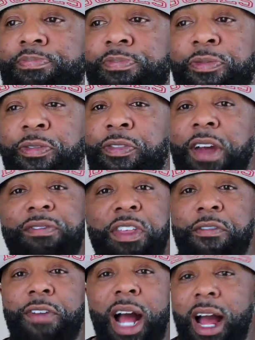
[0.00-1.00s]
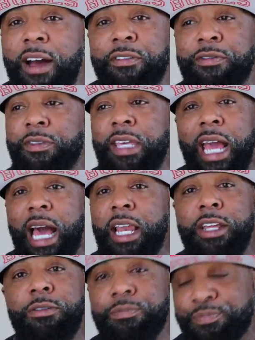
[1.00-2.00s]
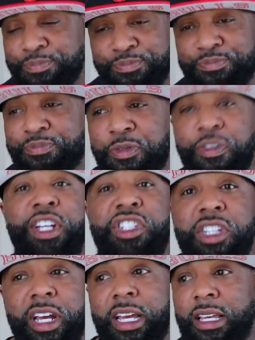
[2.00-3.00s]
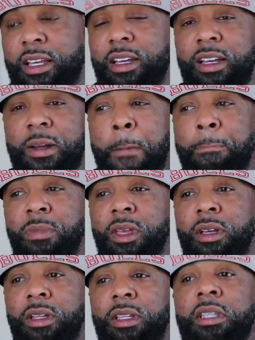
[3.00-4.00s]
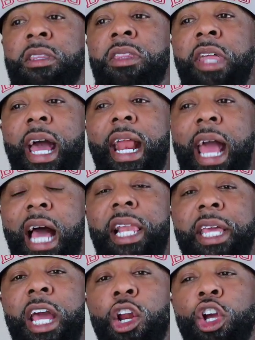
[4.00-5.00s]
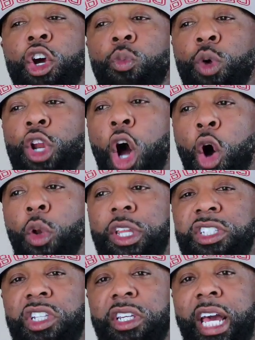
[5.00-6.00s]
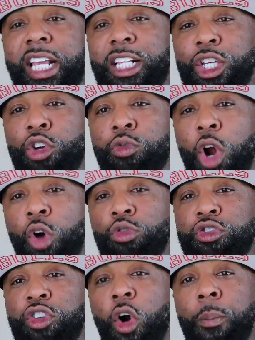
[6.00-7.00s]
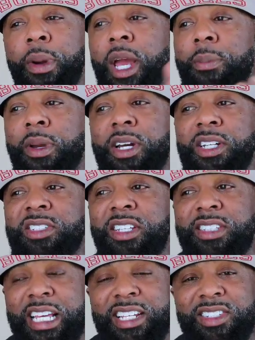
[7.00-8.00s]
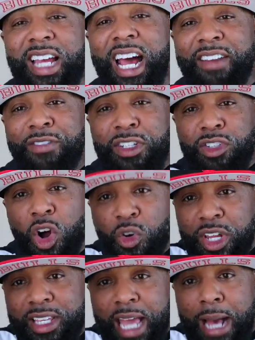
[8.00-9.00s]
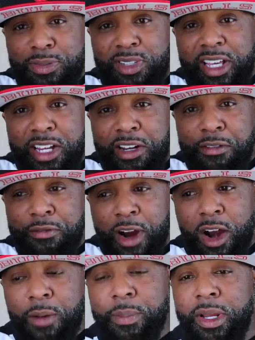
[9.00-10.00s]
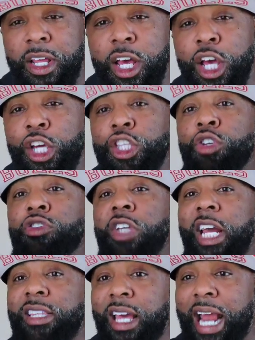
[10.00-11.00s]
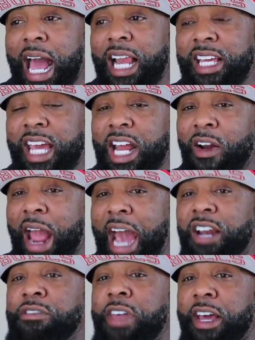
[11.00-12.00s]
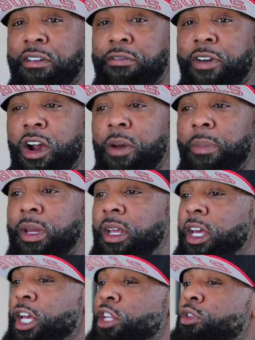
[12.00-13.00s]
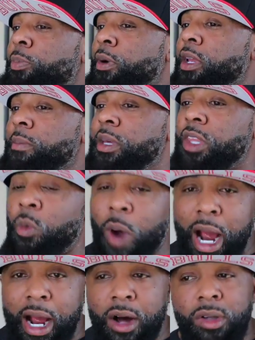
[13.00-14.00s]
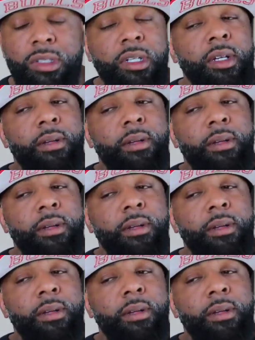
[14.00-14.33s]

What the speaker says: 55-gallon fish tank, that alligator would only genetically grow so big because it's inside of its own encapsulated environment. You take that alligator out of that environment, you put him in the wild,